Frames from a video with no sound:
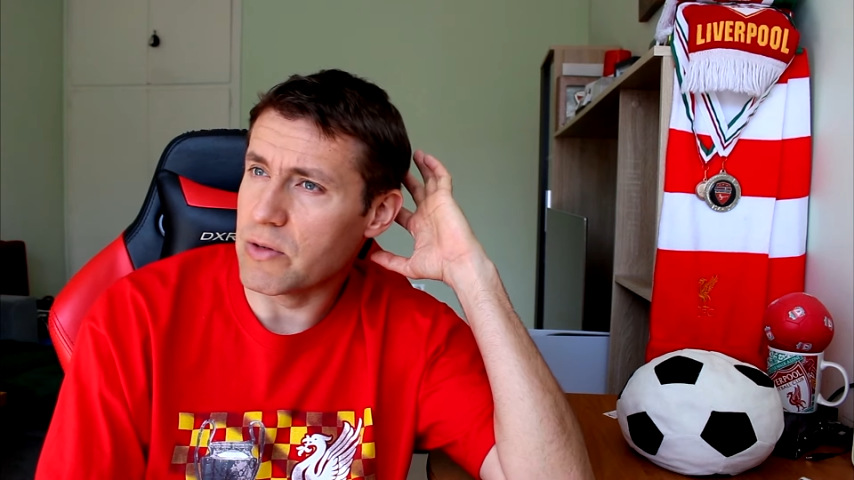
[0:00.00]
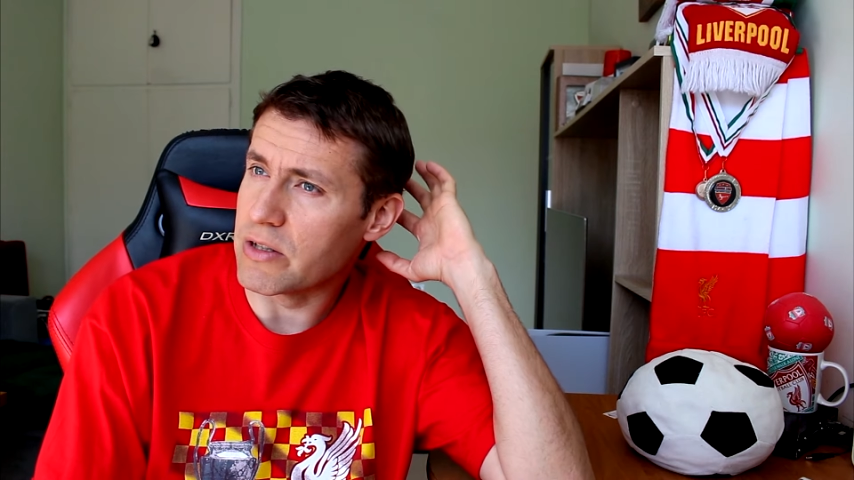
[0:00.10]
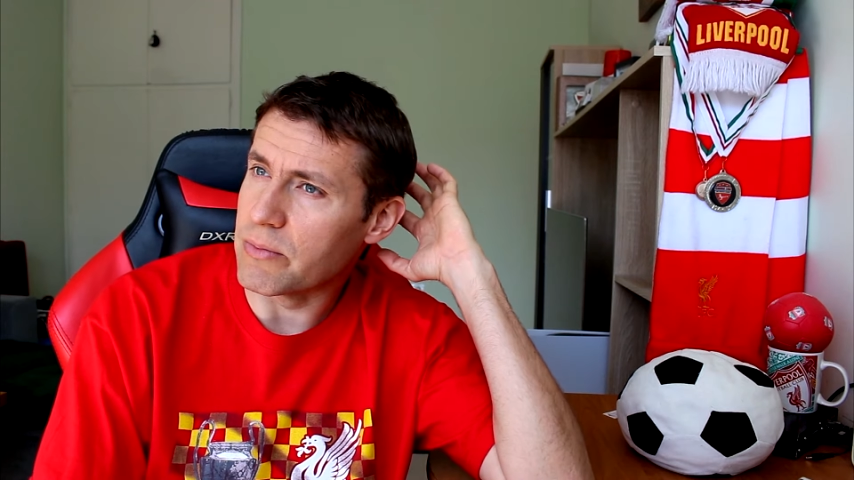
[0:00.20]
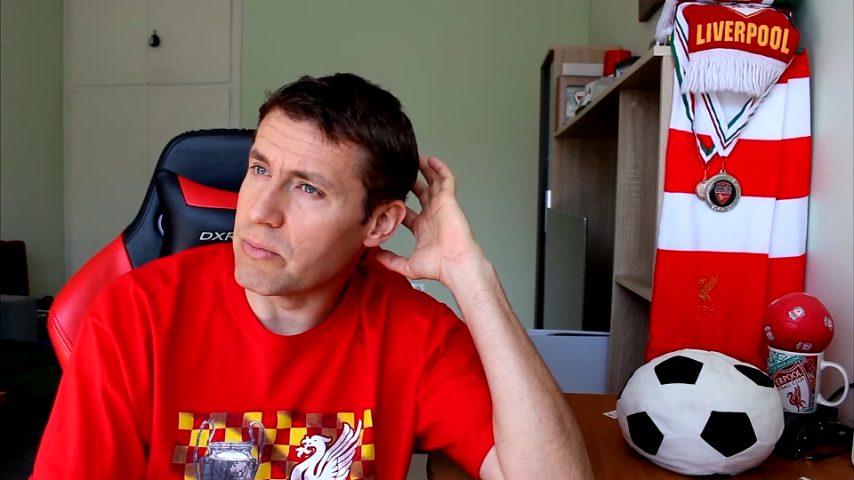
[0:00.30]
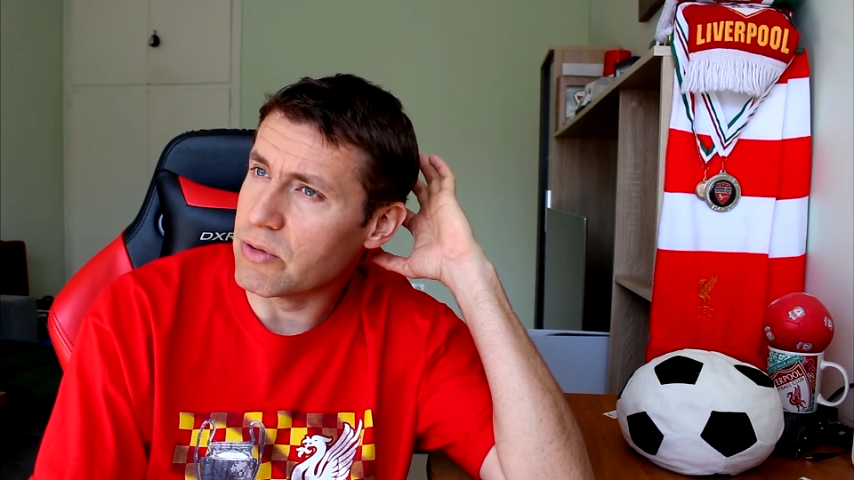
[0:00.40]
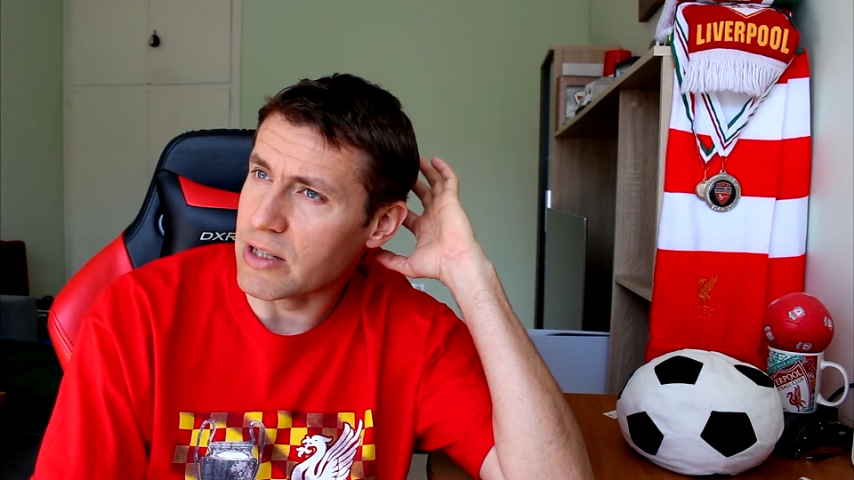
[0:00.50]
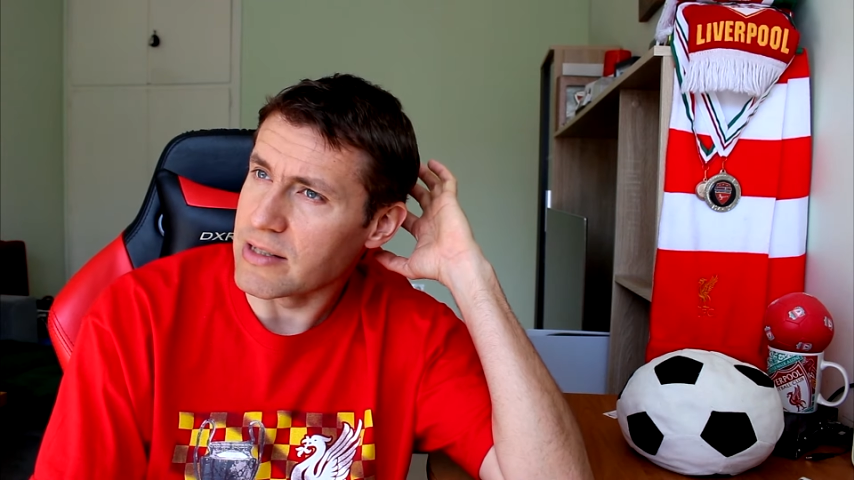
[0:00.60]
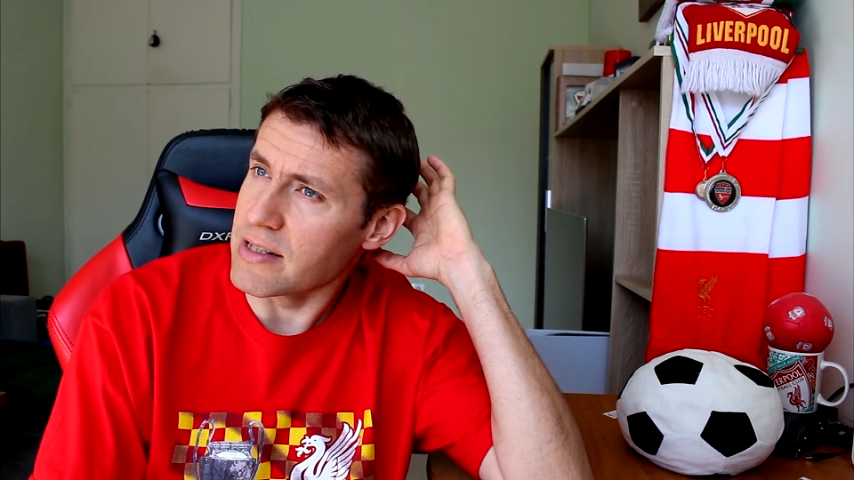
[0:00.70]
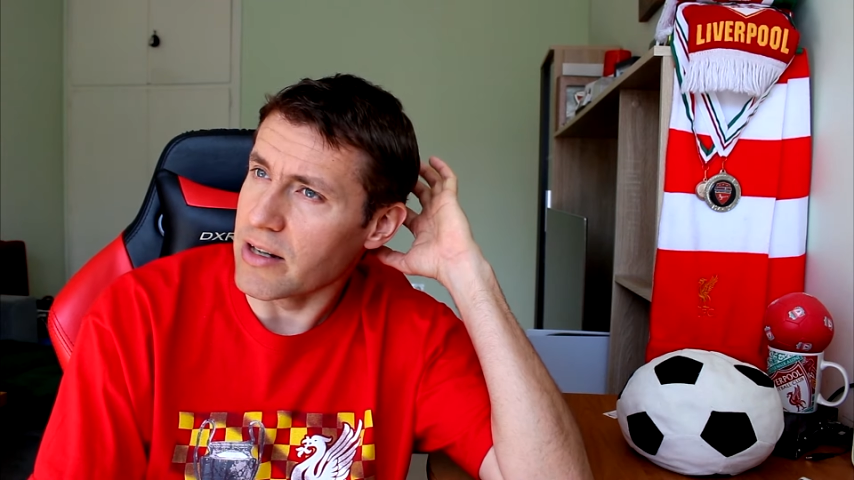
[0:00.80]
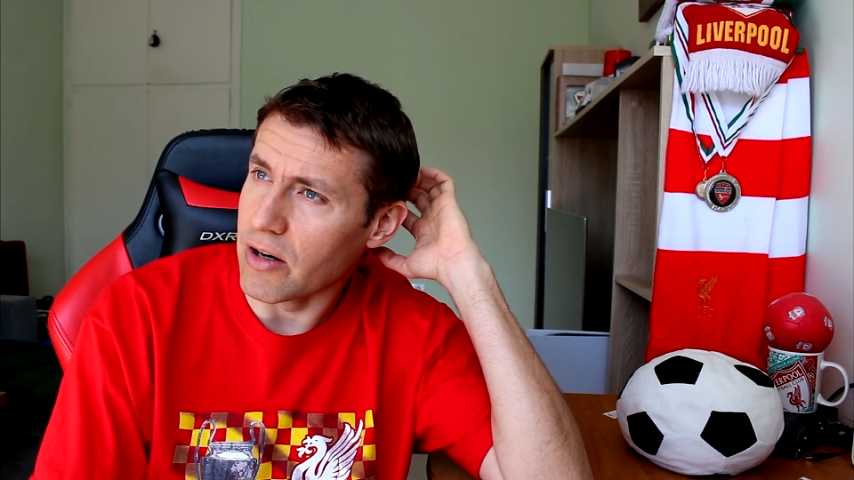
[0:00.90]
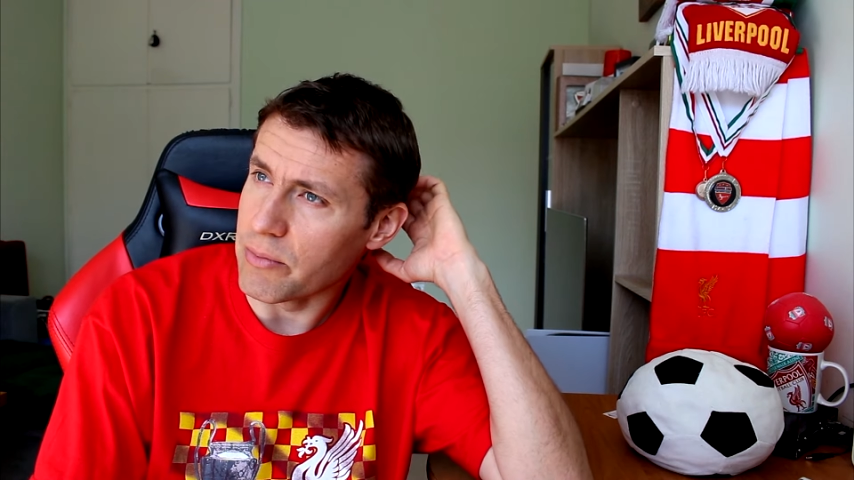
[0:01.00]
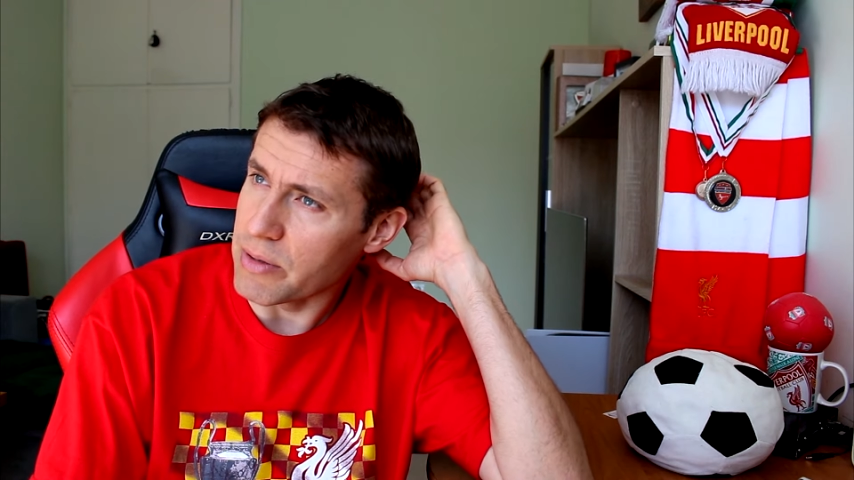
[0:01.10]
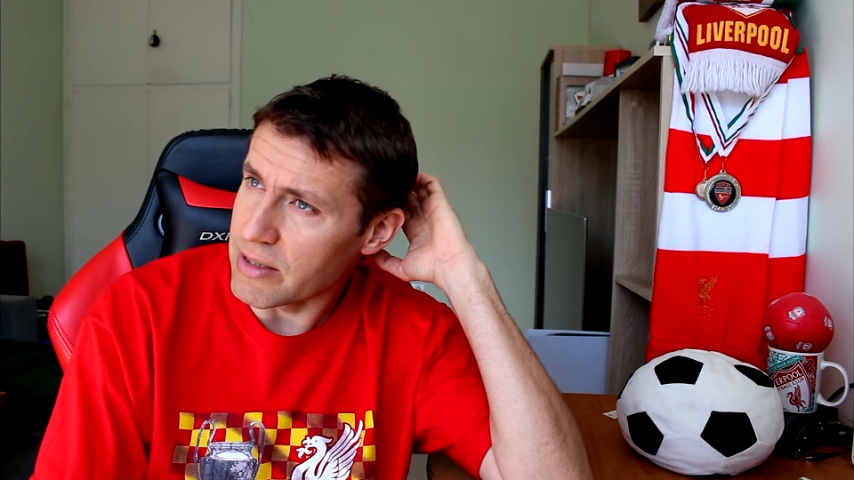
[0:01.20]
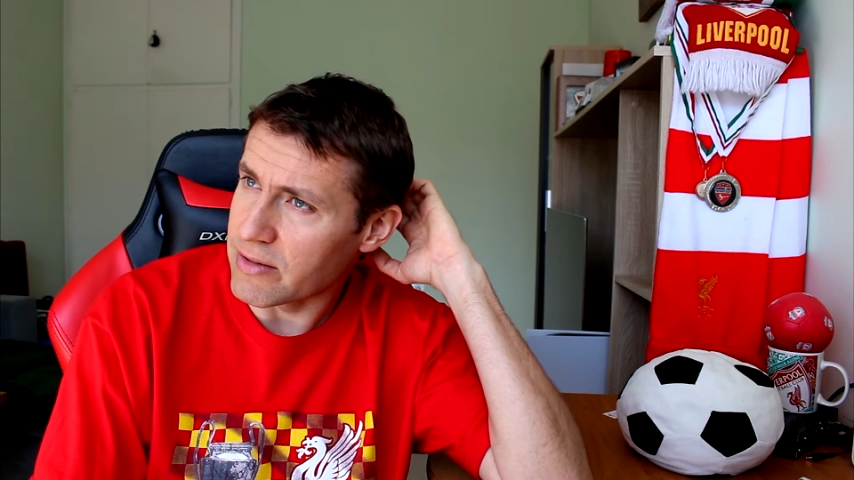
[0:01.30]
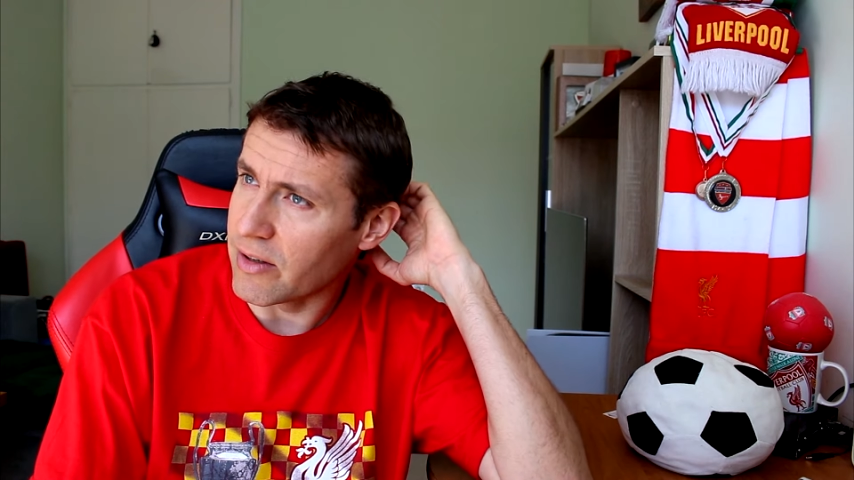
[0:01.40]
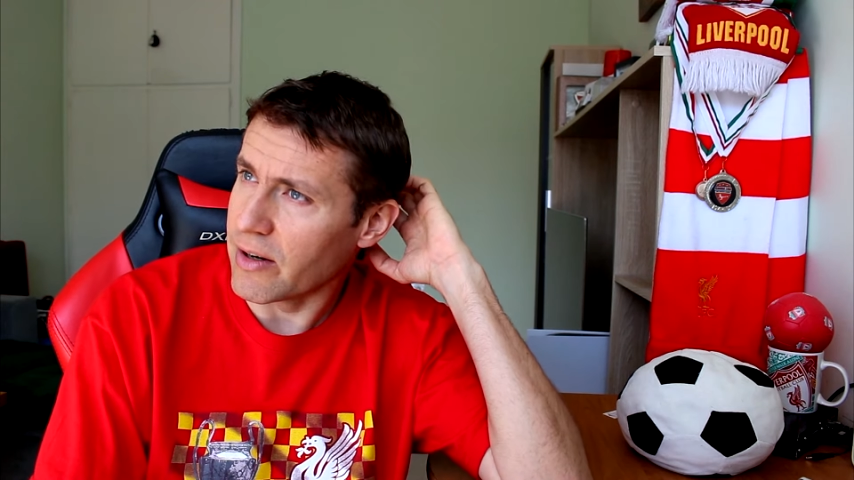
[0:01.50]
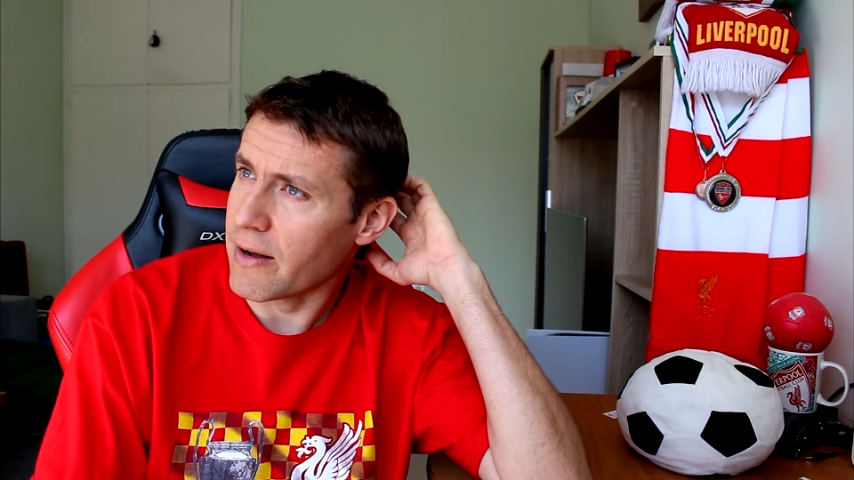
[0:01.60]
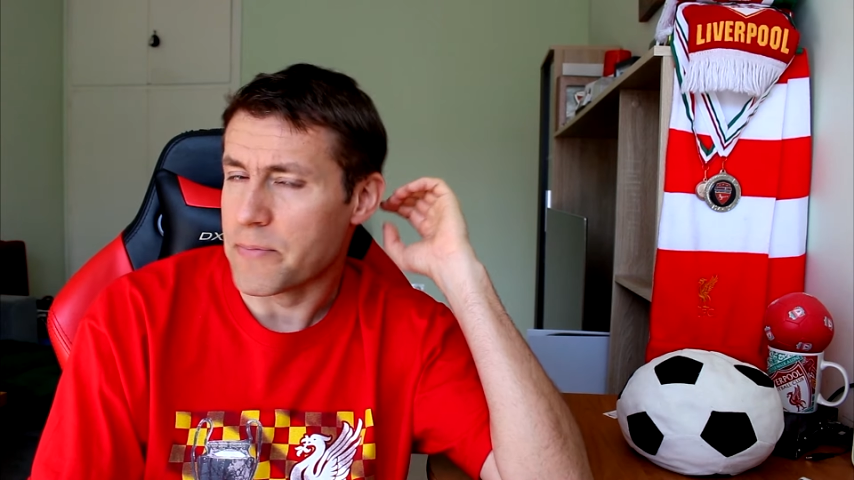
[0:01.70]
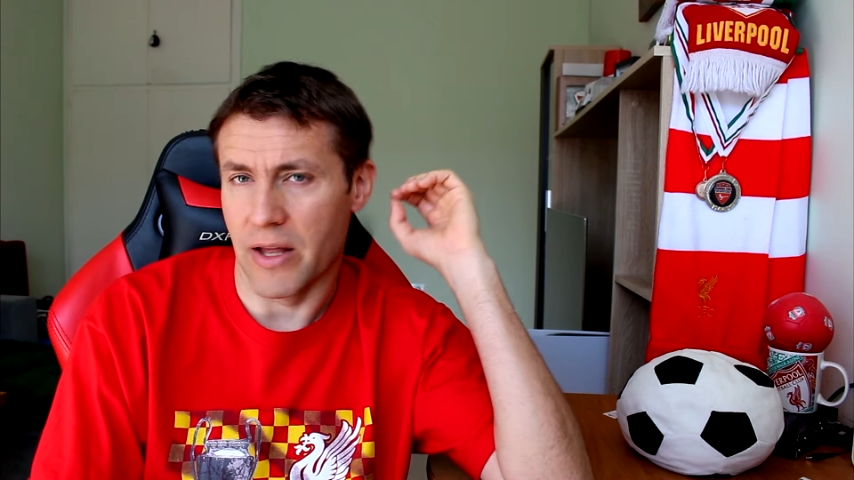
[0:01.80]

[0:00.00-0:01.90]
win the Bundesliga unbeaten,